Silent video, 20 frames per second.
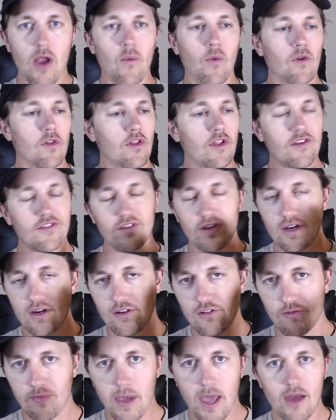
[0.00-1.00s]
We're listening to
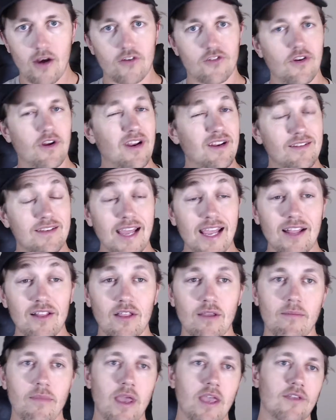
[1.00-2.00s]
Spanish on a
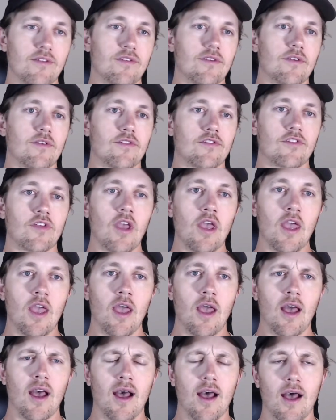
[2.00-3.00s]
daily basis.
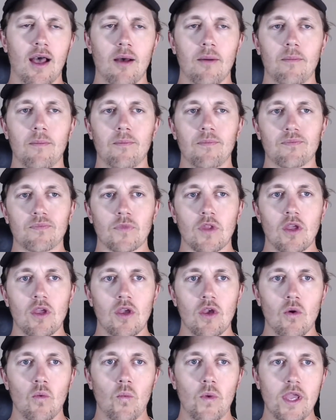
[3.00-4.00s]

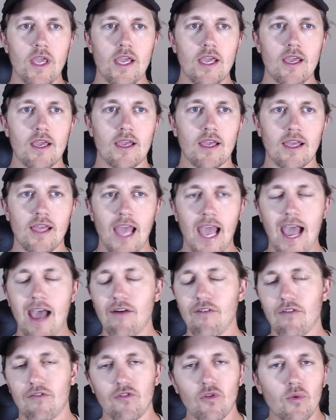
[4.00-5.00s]
We have
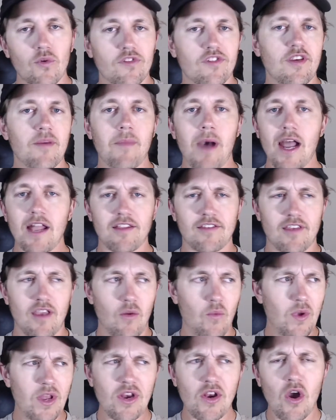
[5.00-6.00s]
a fluency mindset.
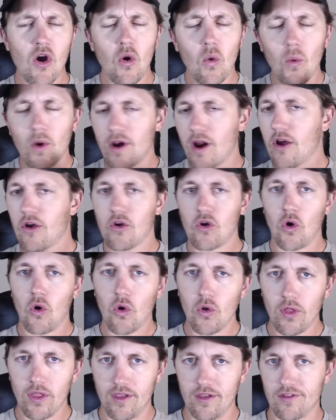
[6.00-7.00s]
We know what our
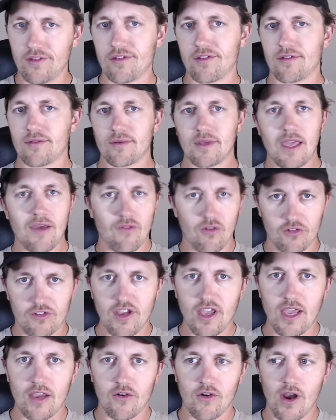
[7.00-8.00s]
goal is, give or
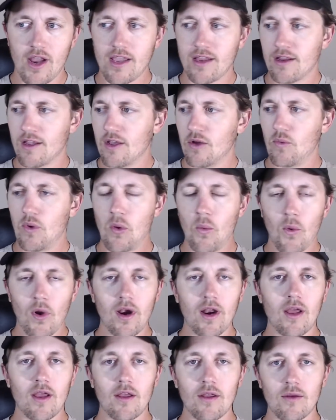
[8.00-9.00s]
take, right?
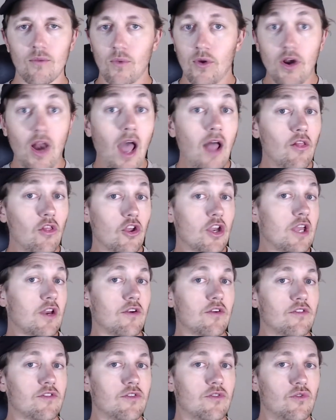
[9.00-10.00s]
We're not
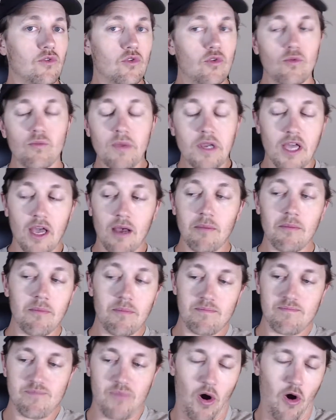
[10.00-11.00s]
looking to
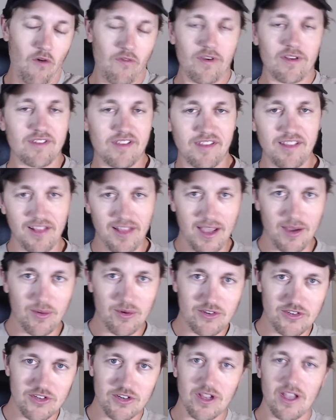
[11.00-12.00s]
become perfect in the
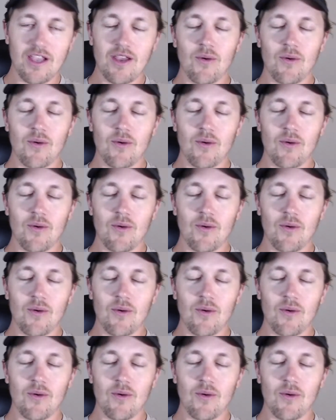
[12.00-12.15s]
language.